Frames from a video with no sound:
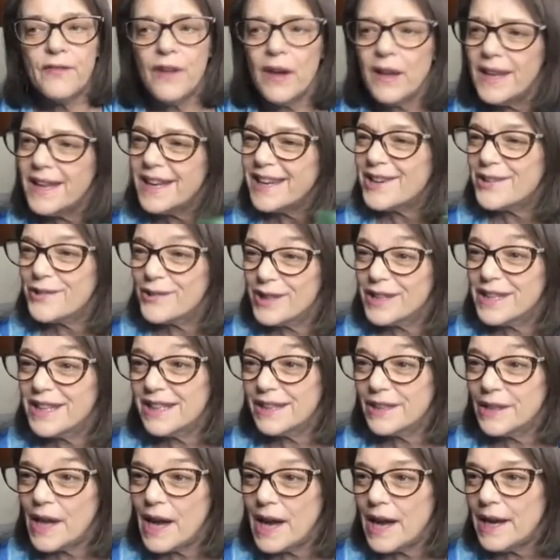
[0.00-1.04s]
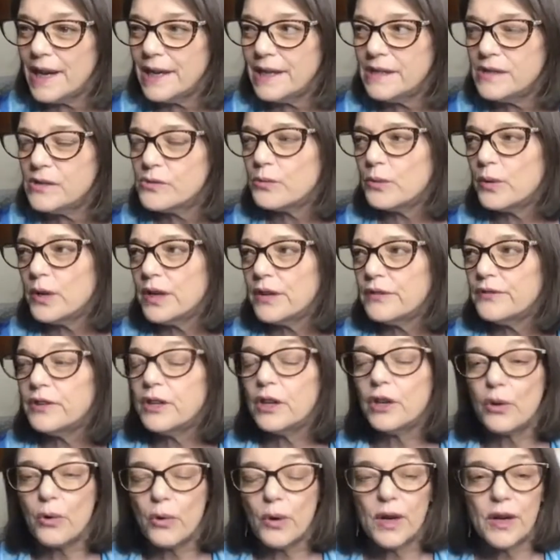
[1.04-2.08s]
like it really aligned with the
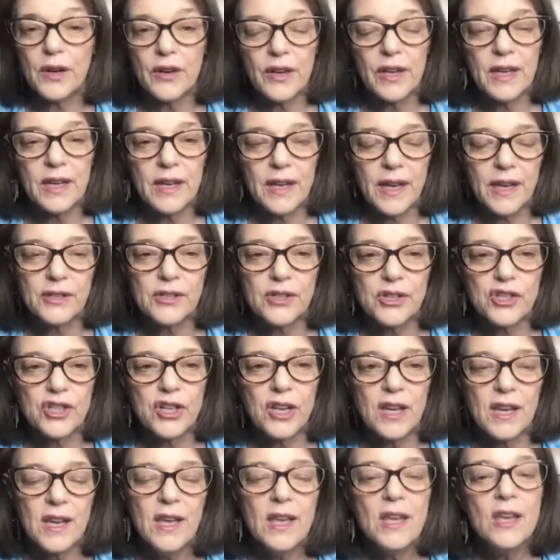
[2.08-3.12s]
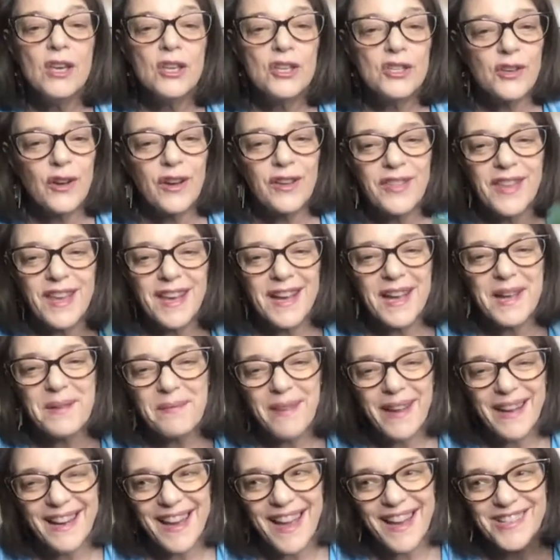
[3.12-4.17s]
Aquarian energy. So I think I
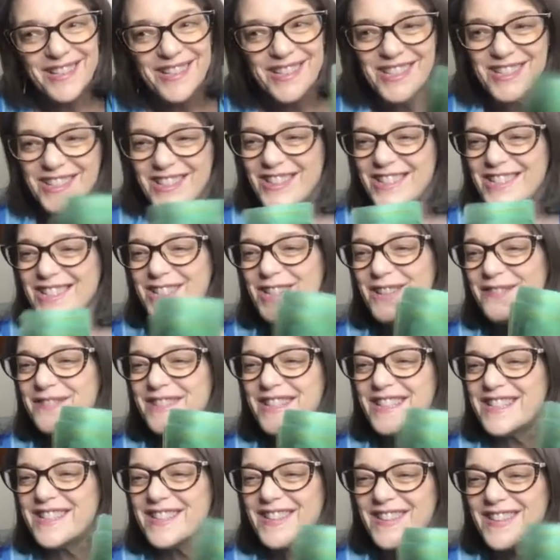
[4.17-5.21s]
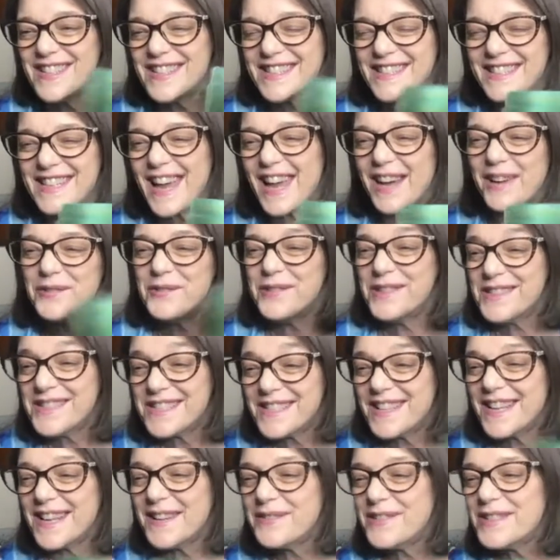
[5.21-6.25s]
might actually start shifting to this deck. We'll
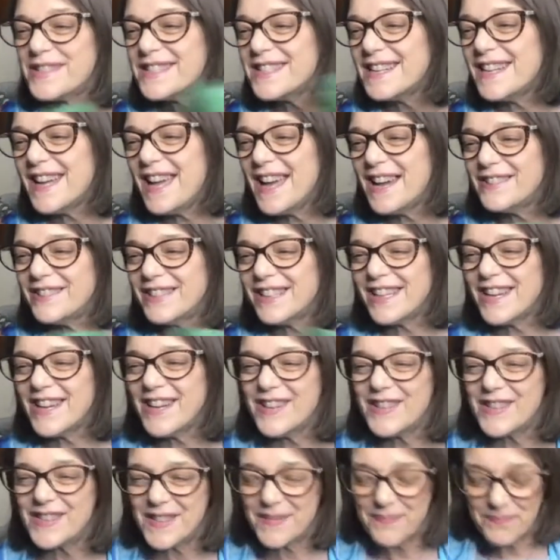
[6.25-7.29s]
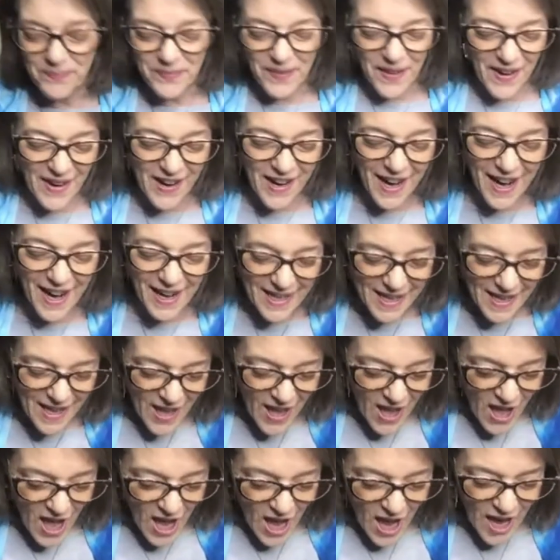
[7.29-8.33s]
see. We'll see how it goes. All right.
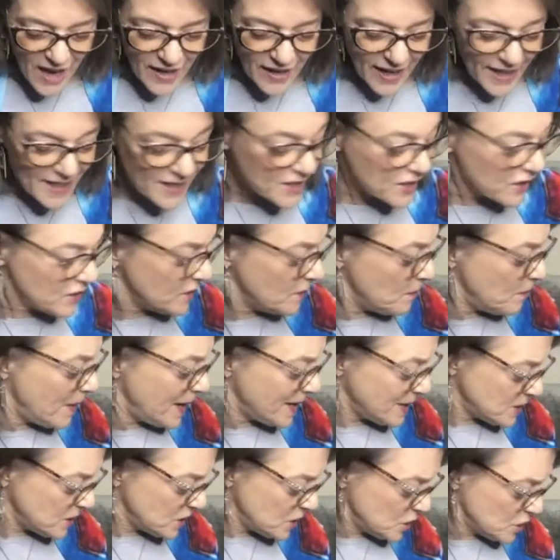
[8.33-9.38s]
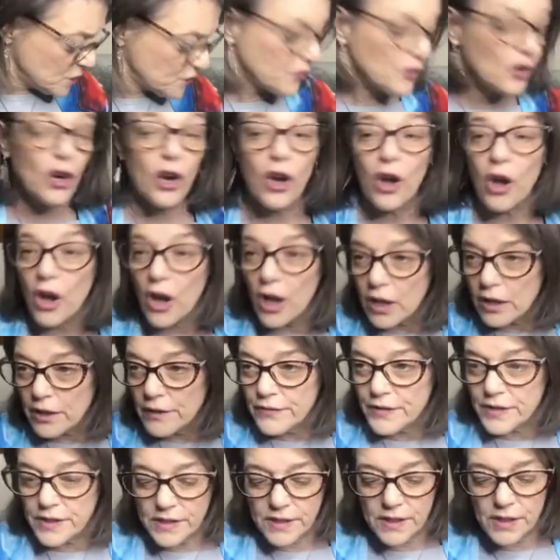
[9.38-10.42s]
All right. So the message for all of
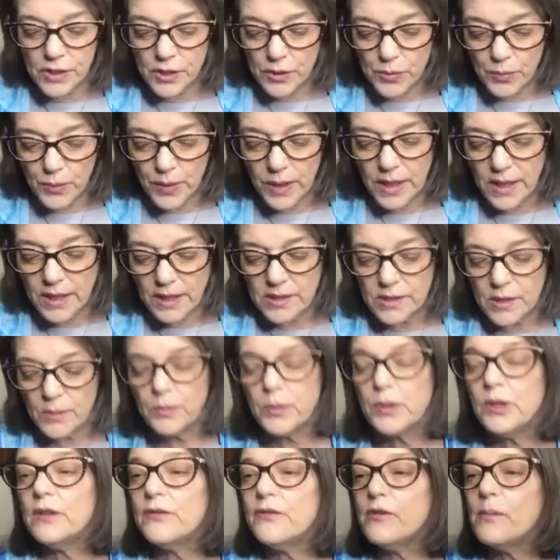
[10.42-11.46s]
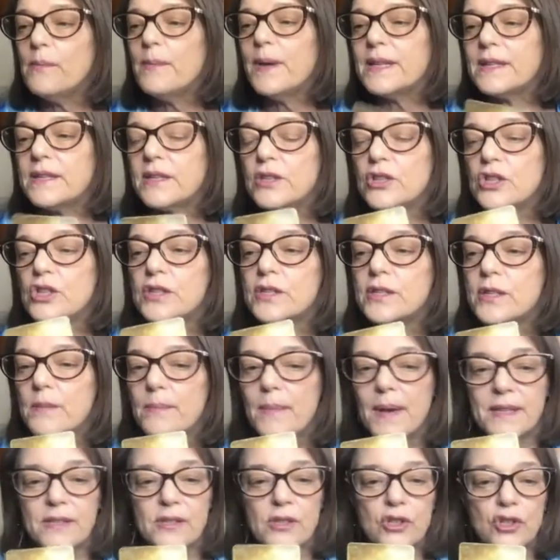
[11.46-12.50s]
us this week is a beautiful message. It's the
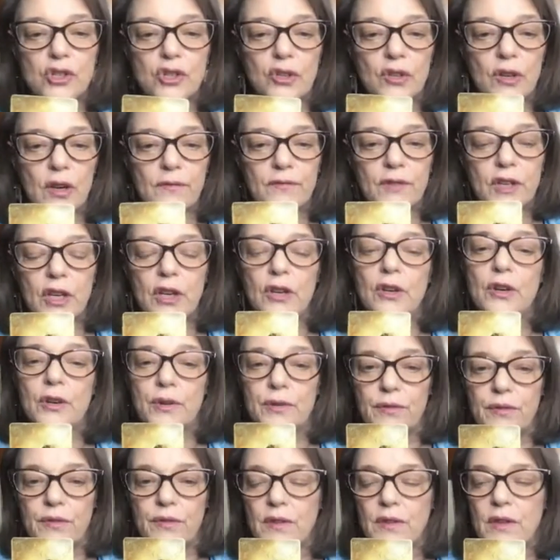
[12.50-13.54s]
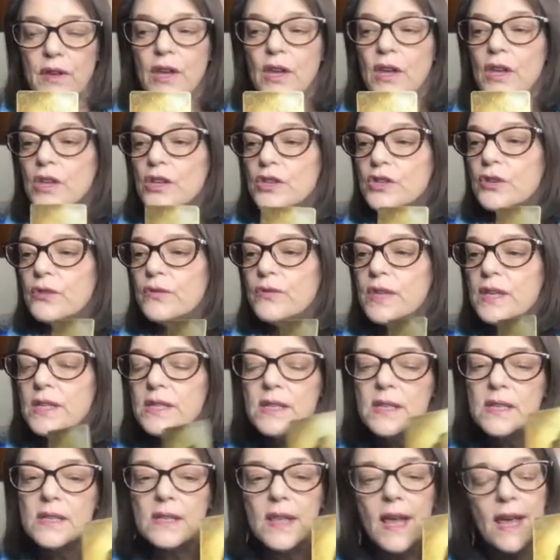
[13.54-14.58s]
messenger of the earth. So this
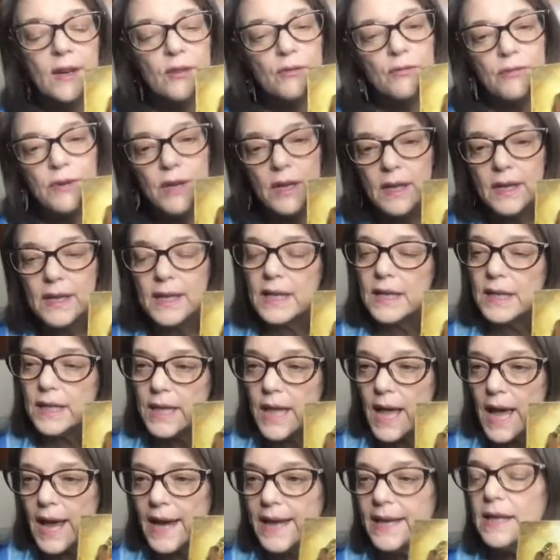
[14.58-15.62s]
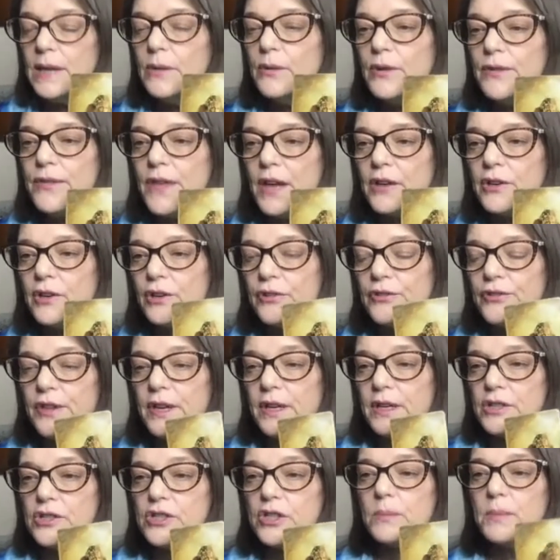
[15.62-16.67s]
is like really aligning with that earth
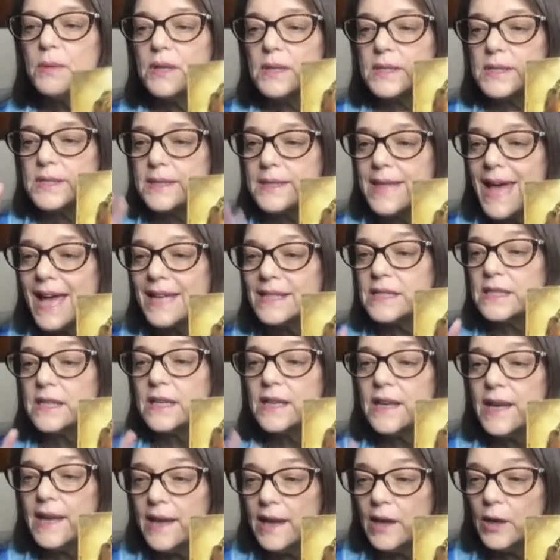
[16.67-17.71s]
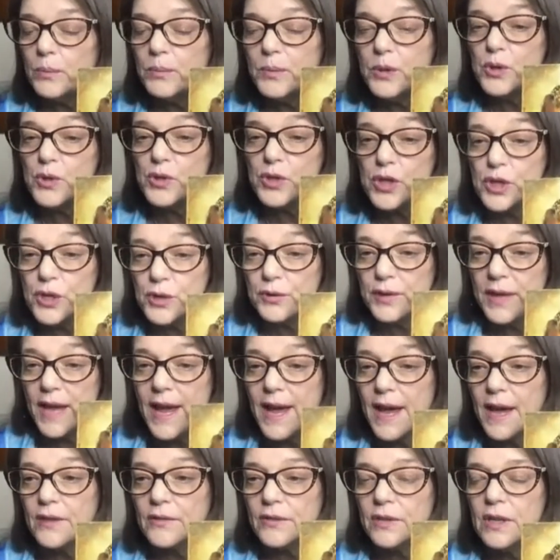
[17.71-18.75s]
energy, because that's going to help you slow
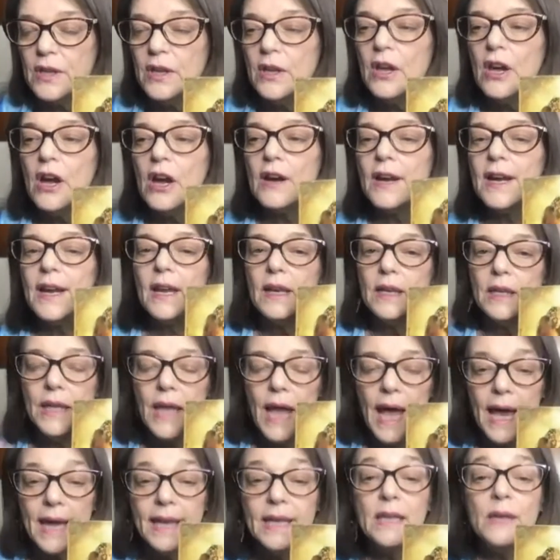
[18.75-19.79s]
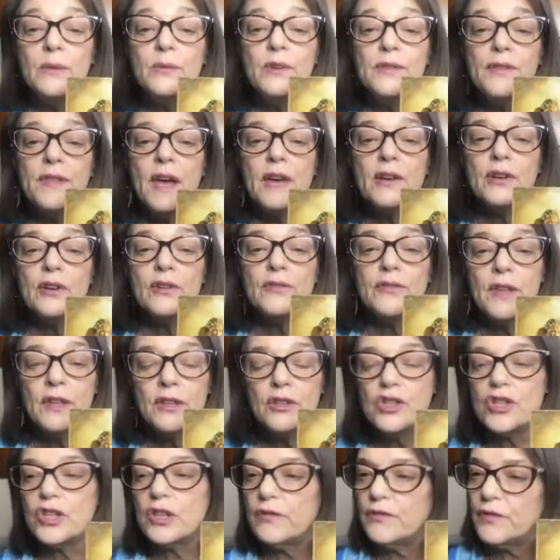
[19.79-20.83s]
down. All right. Aligning with that earth
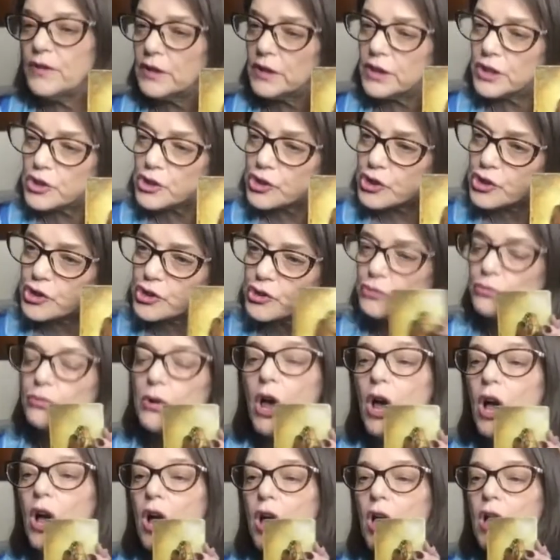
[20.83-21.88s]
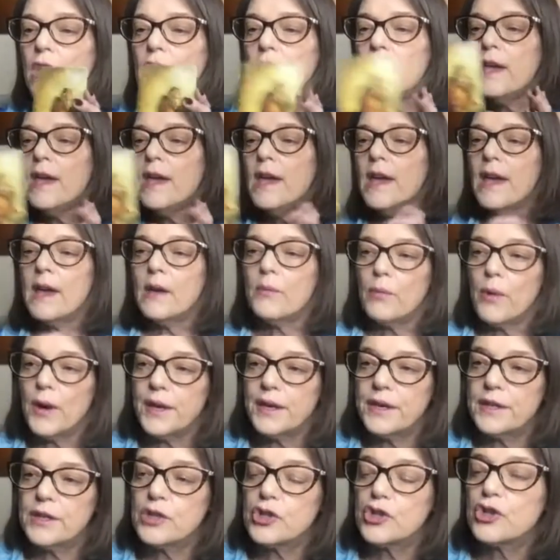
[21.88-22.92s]
energy, feeling strong in what
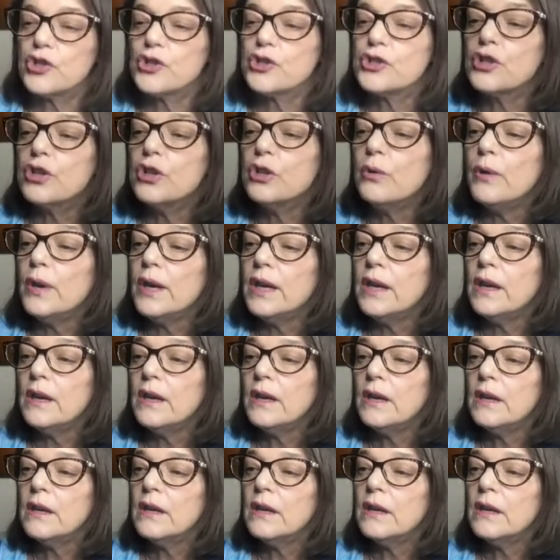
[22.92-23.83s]
it is you're doing,